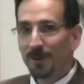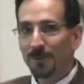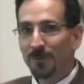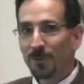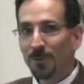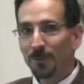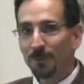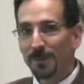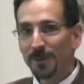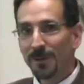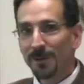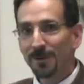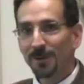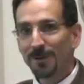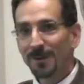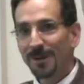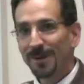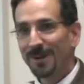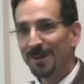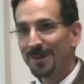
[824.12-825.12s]
if you're
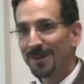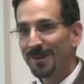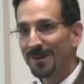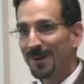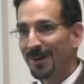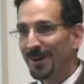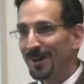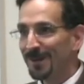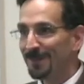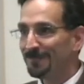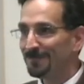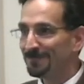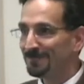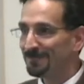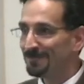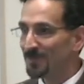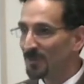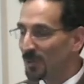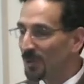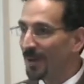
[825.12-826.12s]
particularly uh,
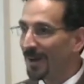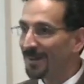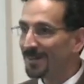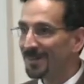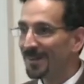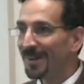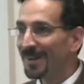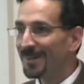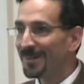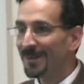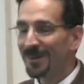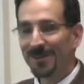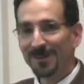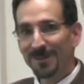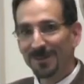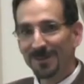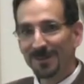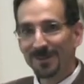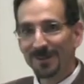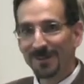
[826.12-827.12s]
good eyesight or
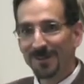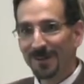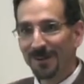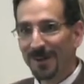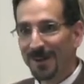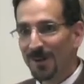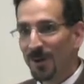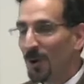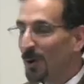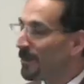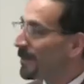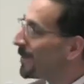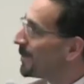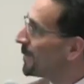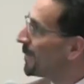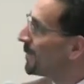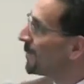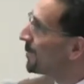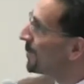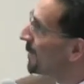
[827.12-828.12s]
you're at home and,
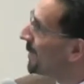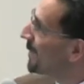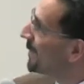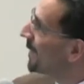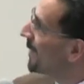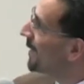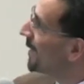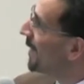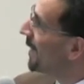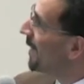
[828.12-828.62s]
and you're seeing that,